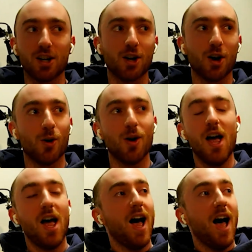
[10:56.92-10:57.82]
know,
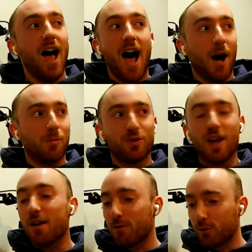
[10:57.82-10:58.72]

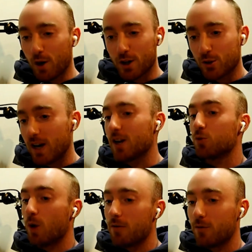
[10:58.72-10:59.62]
upset,
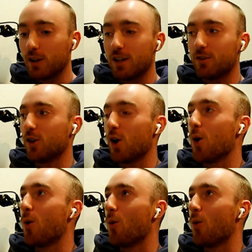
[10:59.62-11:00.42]
frustrated, rightfully so,